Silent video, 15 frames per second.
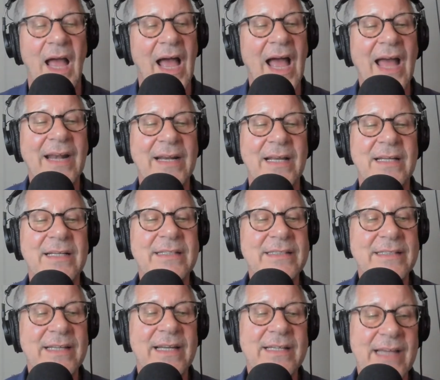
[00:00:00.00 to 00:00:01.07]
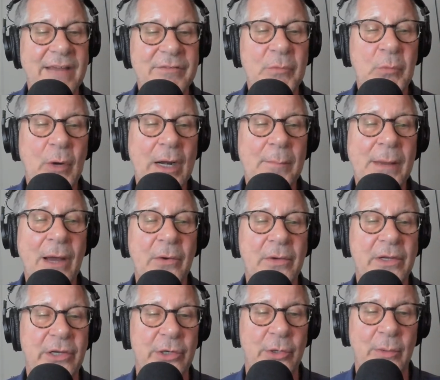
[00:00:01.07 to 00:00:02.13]
and David, what about
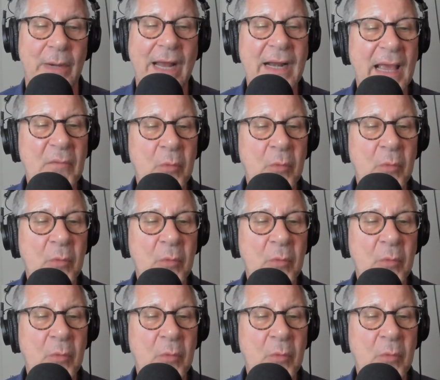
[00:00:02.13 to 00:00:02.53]
you? And at